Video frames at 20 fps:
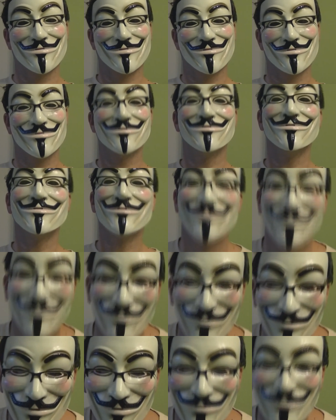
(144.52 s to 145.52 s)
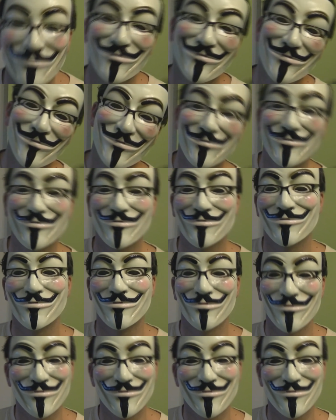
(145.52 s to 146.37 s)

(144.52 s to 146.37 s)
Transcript: Actually, yes, we would.